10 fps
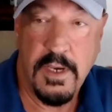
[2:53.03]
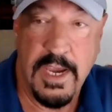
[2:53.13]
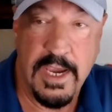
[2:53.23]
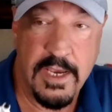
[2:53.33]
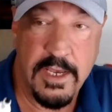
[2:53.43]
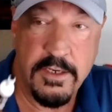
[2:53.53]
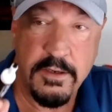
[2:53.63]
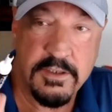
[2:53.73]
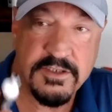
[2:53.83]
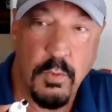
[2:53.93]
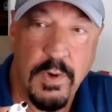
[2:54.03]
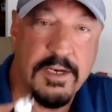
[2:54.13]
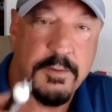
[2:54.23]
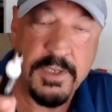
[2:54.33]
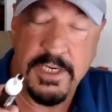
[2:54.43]
And there is a way
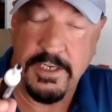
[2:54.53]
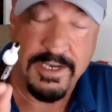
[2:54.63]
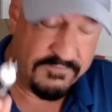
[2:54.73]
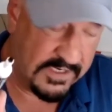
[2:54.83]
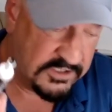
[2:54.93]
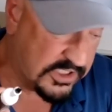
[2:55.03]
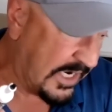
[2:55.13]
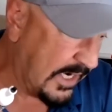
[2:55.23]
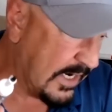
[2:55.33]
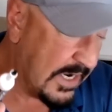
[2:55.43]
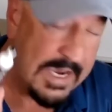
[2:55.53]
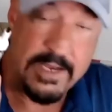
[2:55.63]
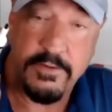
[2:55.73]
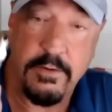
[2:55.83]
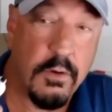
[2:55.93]
to beat FHA
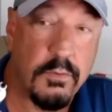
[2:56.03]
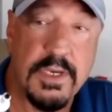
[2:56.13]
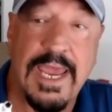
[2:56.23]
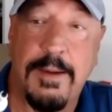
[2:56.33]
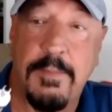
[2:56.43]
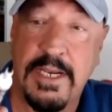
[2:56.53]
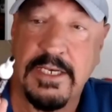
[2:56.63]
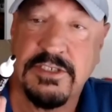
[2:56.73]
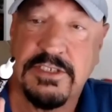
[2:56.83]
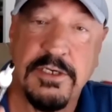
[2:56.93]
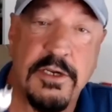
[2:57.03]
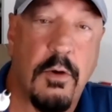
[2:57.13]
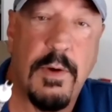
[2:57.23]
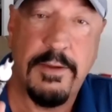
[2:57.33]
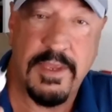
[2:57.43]
at their own game, and it's to
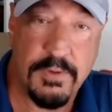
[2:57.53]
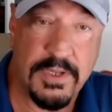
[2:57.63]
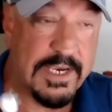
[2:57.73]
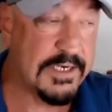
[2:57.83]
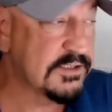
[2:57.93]
know how they play.